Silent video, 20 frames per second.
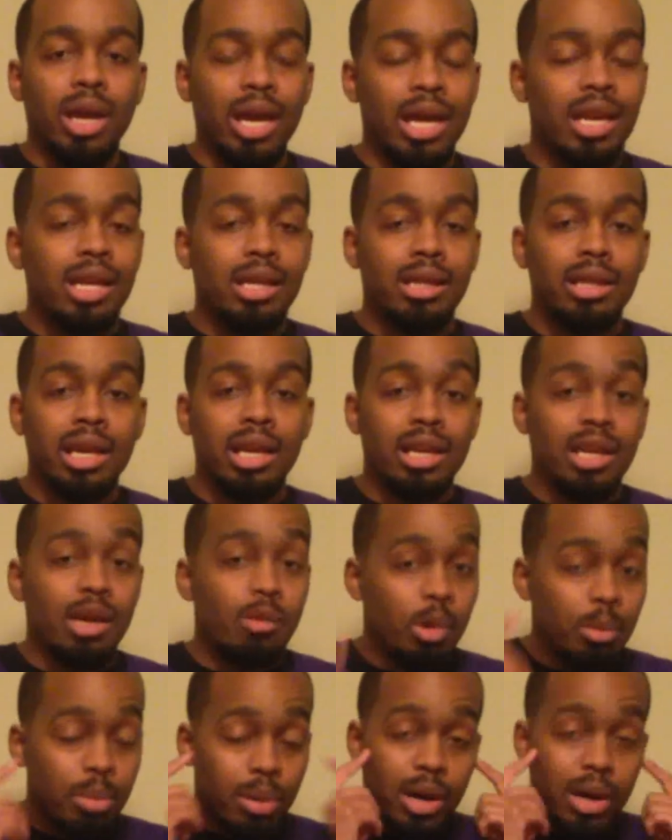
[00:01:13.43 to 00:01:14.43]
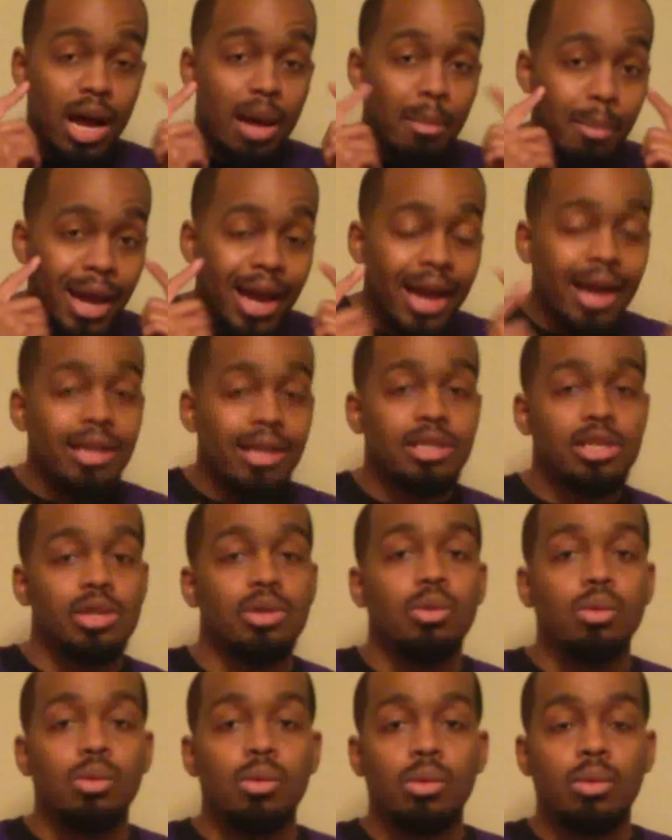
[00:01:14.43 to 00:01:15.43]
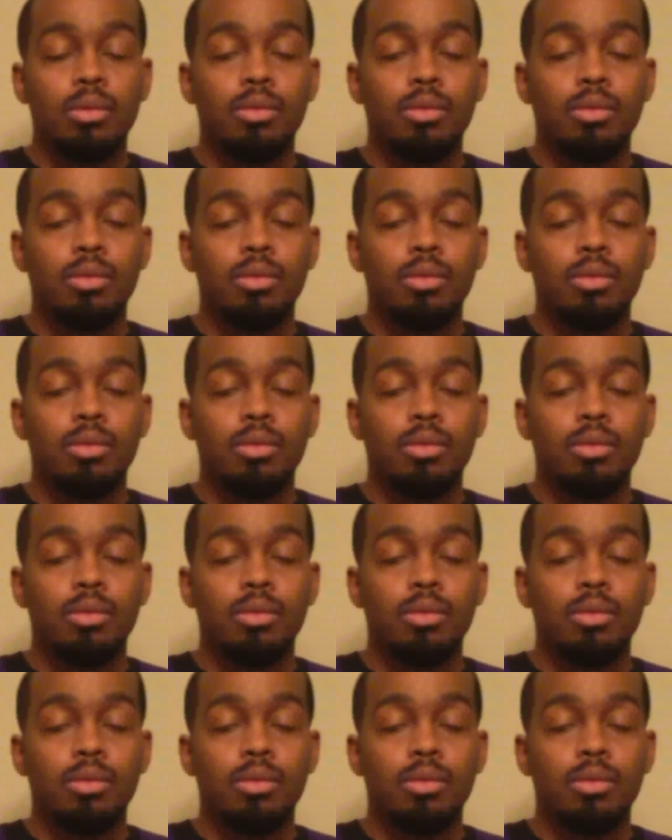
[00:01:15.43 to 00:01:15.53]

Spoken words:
anything that we put our mind to.